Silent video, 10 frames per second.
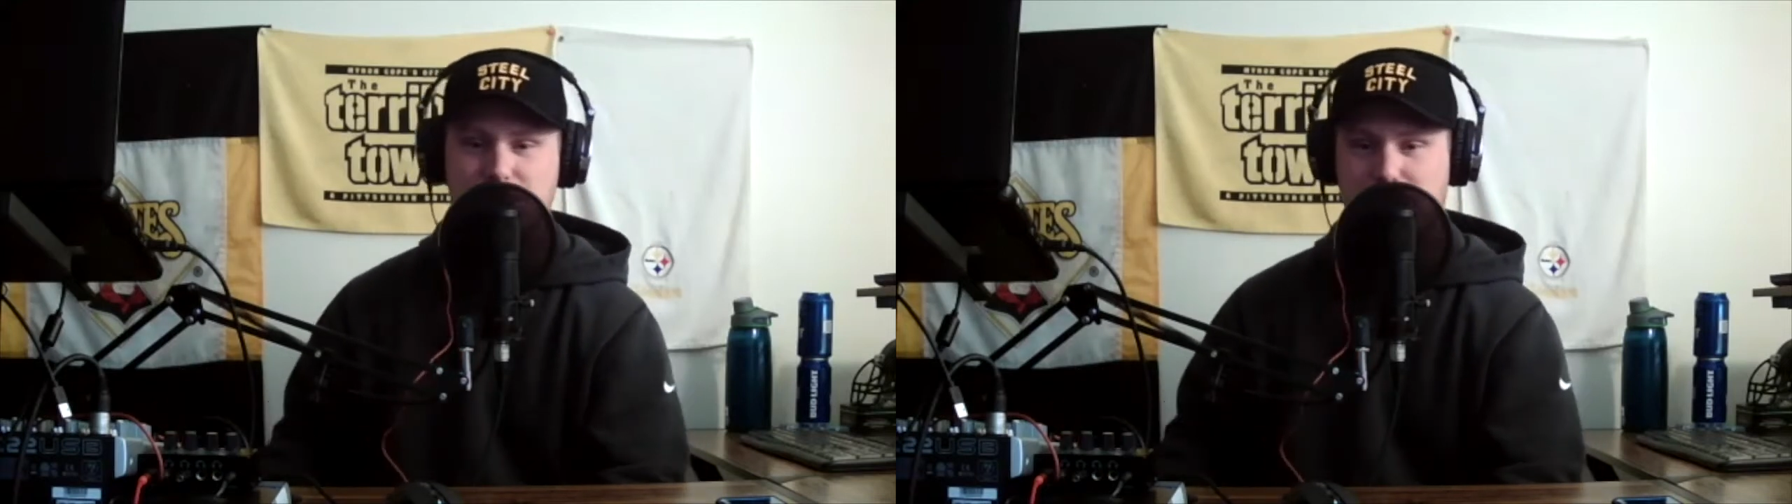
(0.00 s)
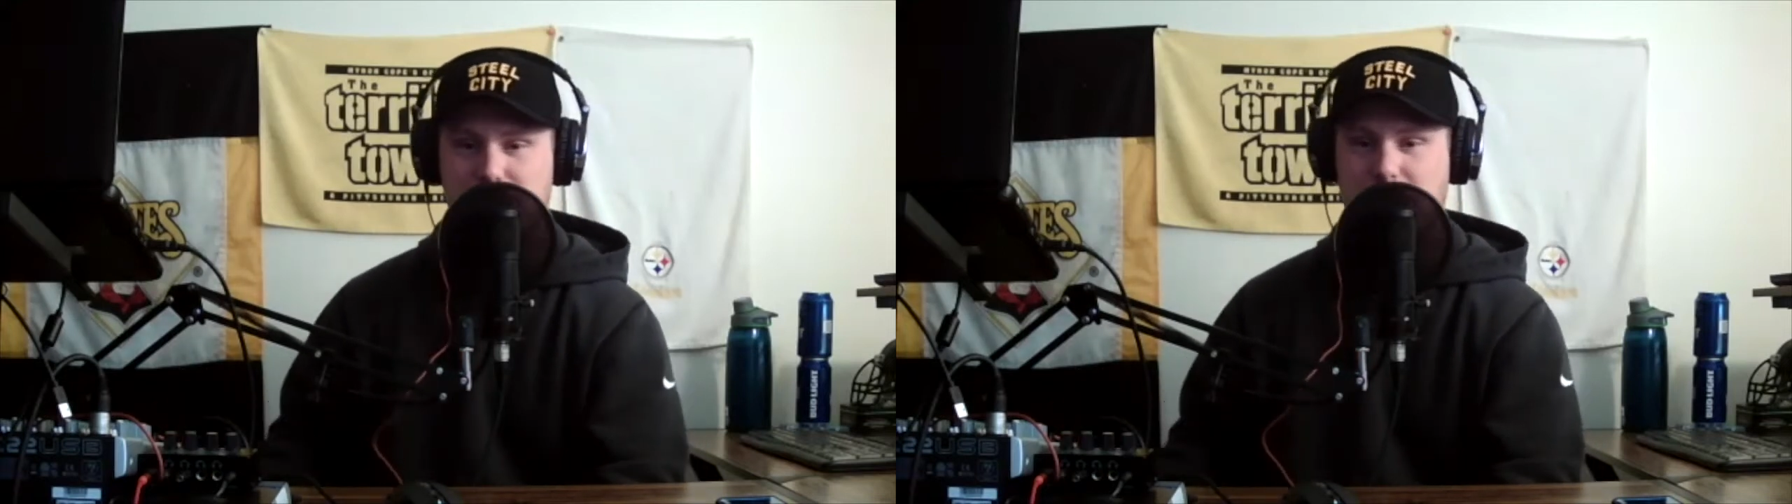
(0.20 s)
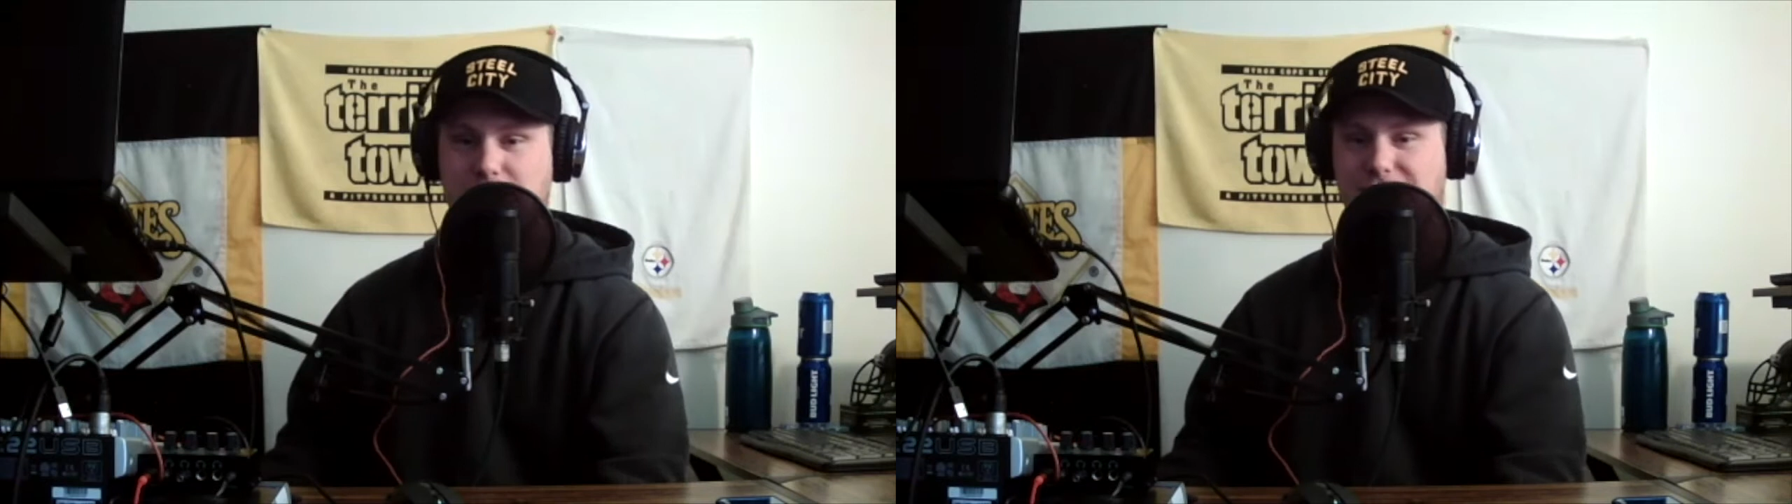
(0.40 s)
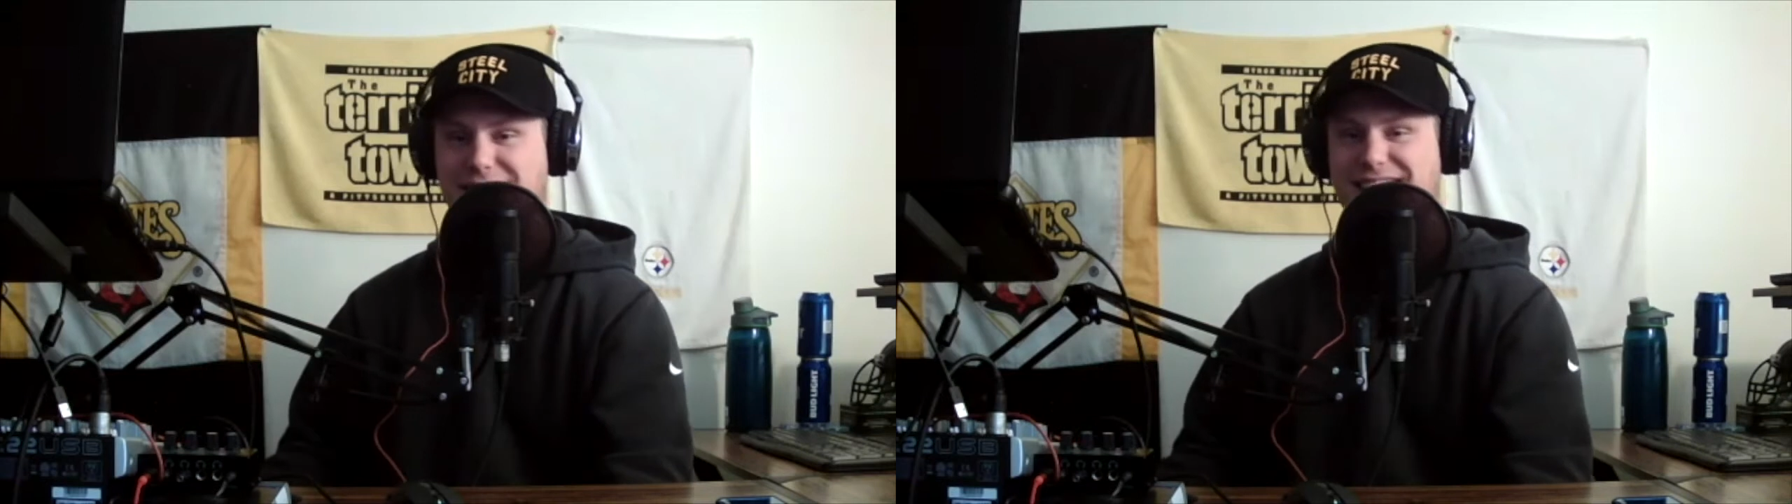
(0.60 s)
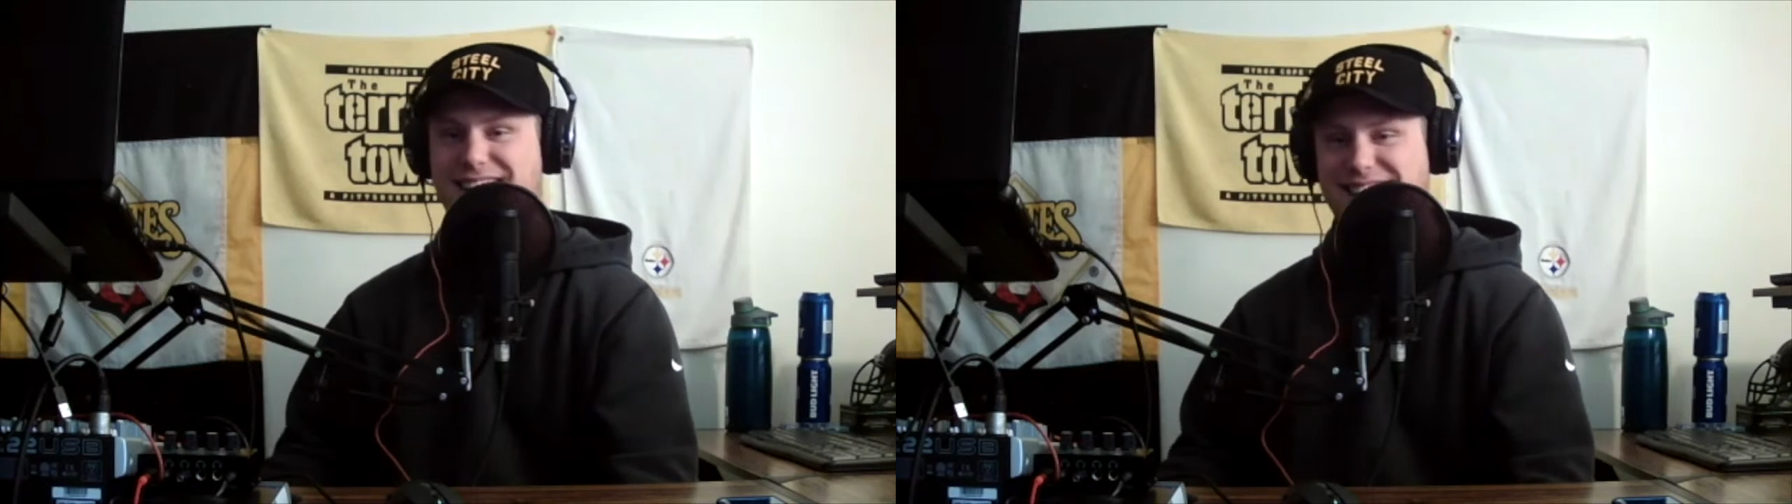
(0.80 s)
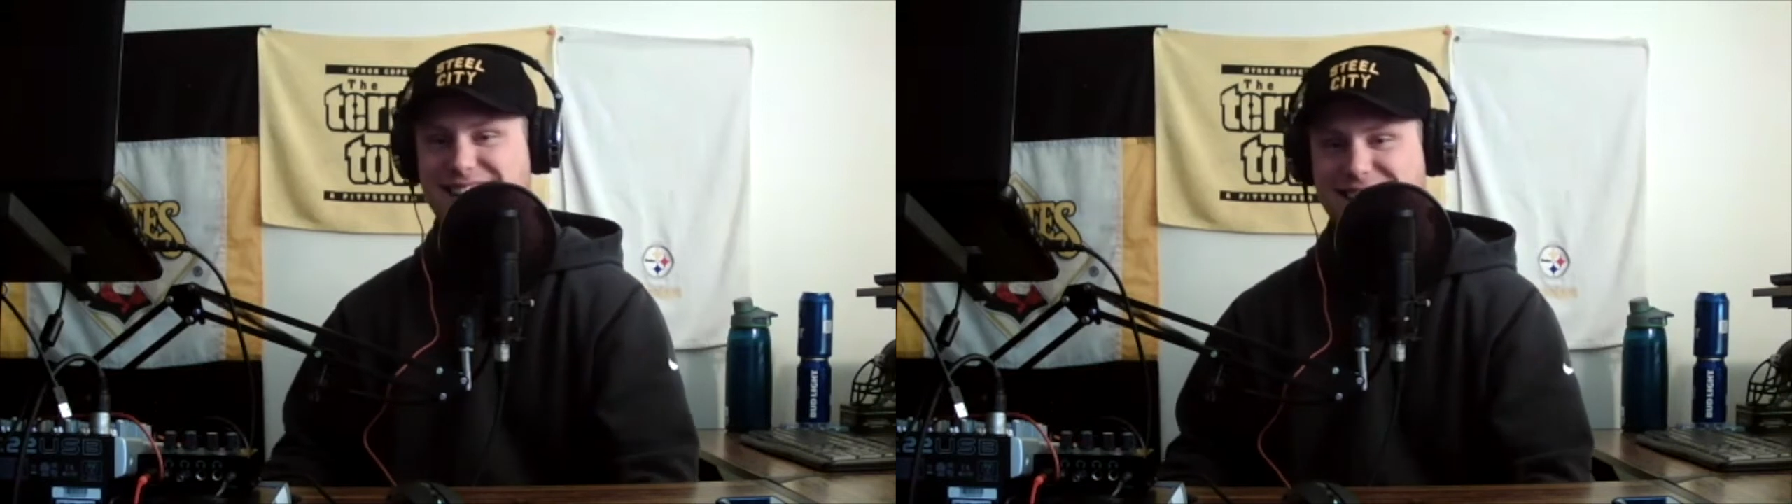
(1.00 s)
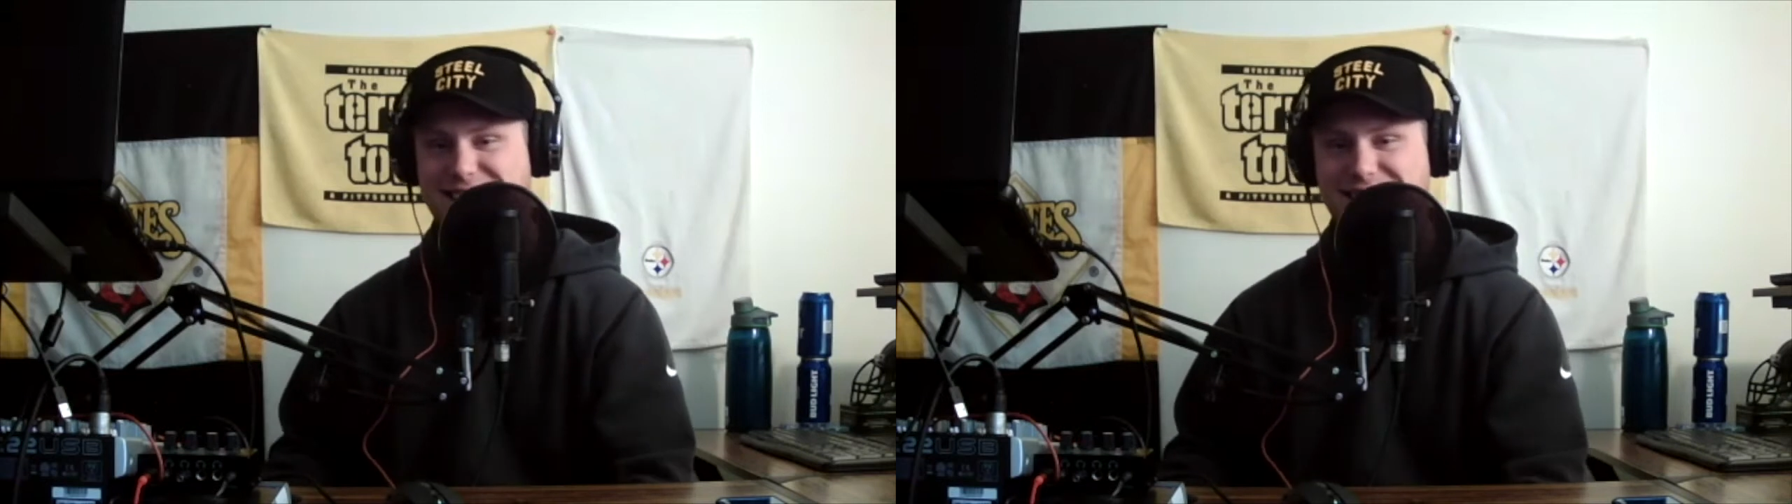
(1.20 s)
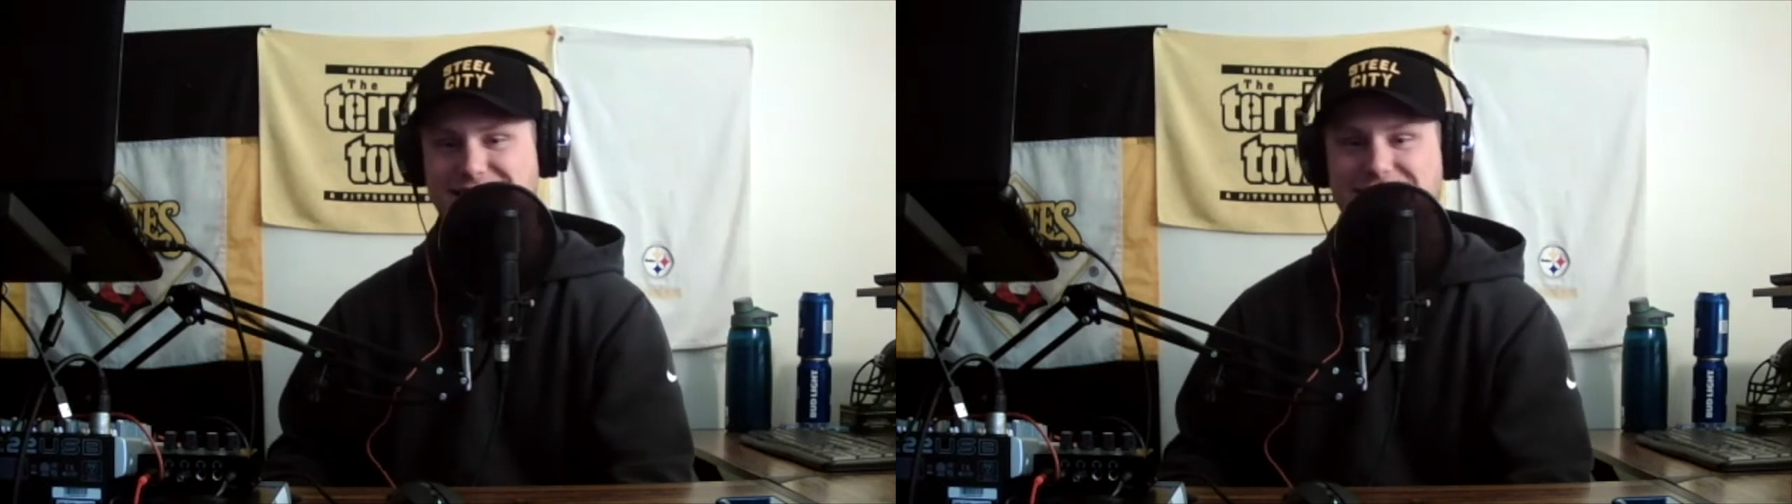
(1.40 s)
Big.
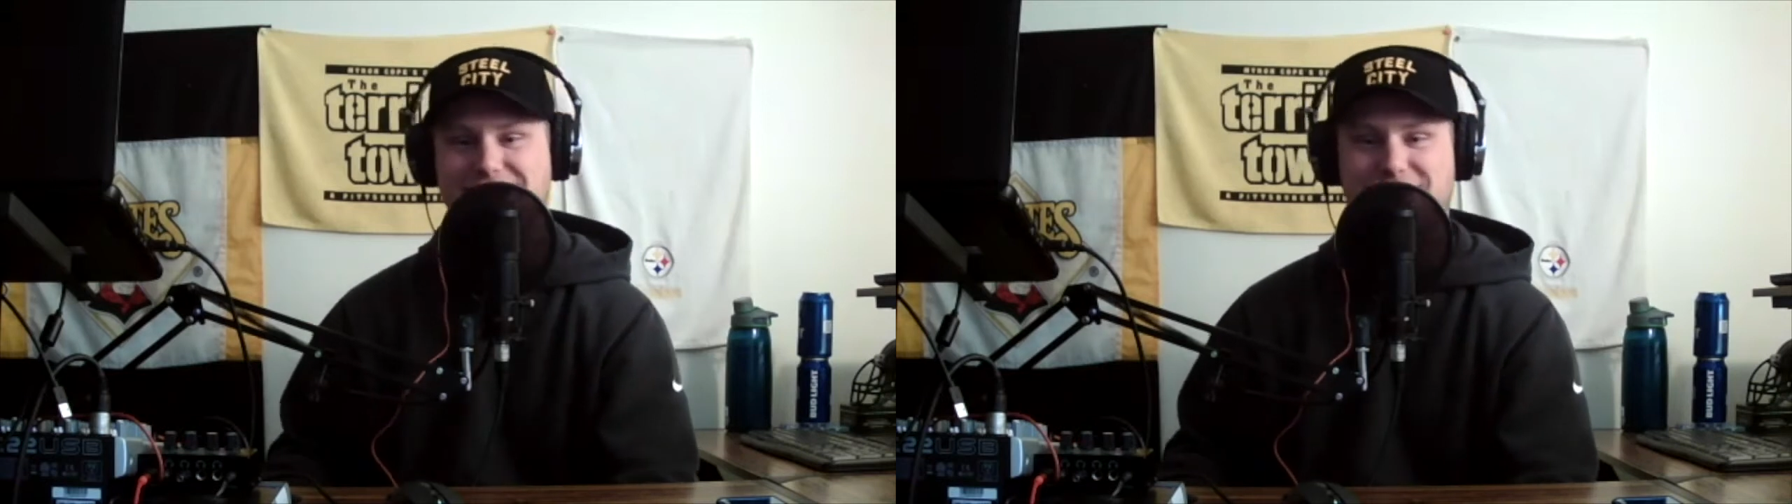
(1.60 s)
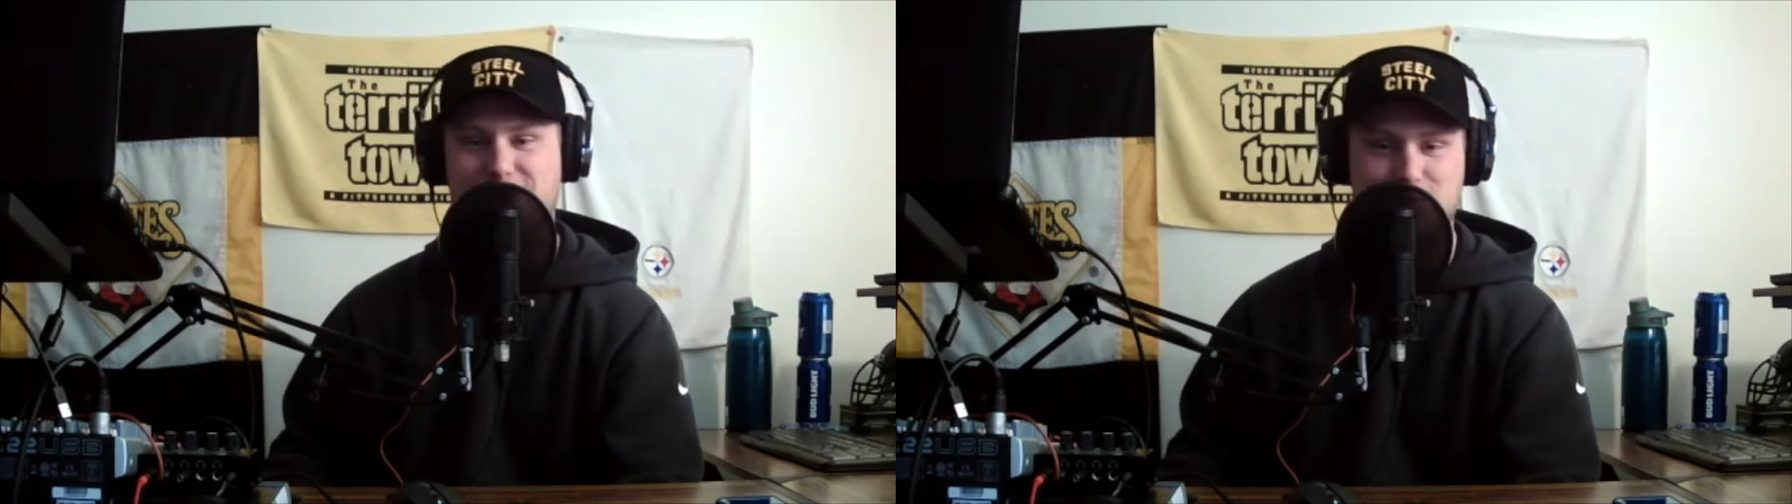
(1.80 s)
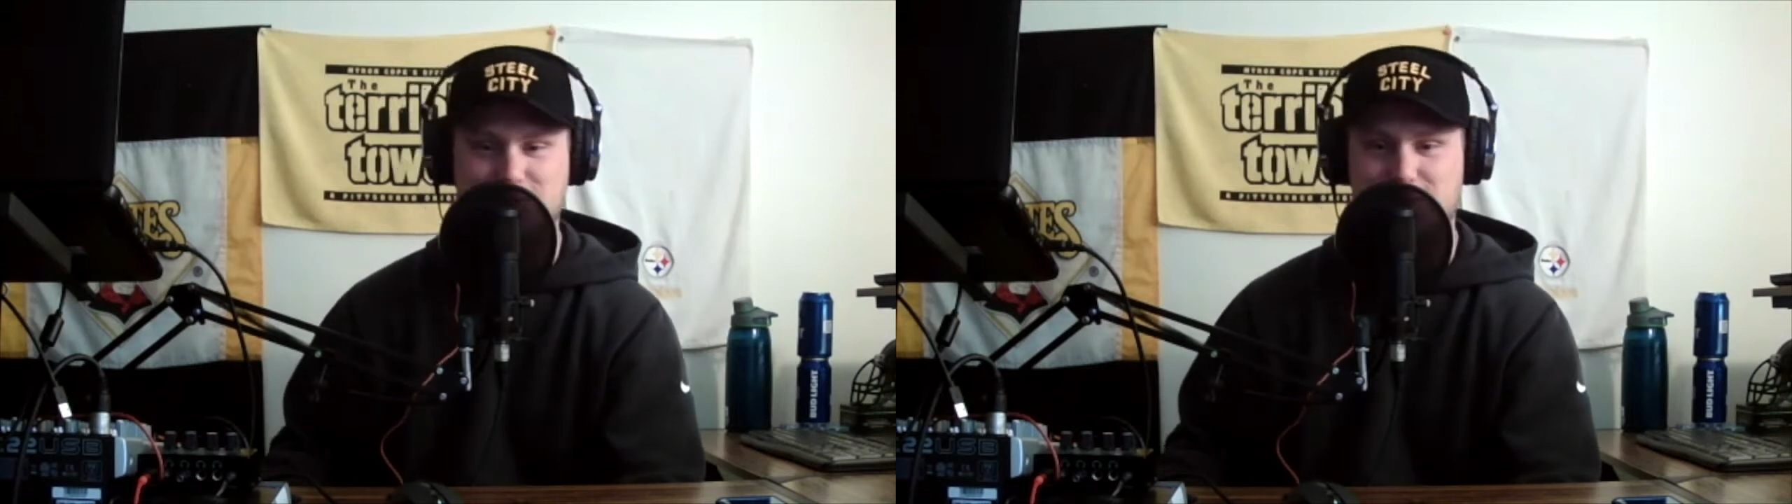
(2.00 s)
Who's